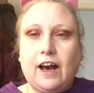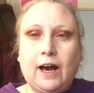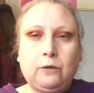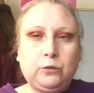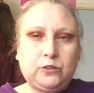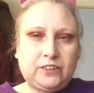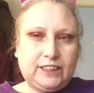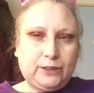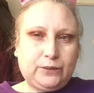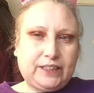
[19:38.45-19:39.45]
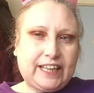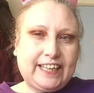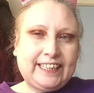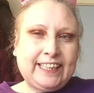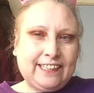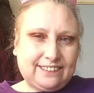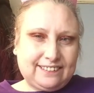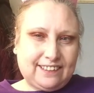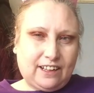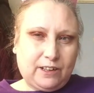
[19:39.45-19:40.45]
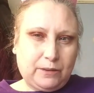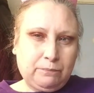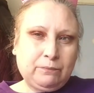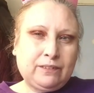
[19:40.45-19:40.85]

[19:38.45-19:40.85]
I will see you again next time.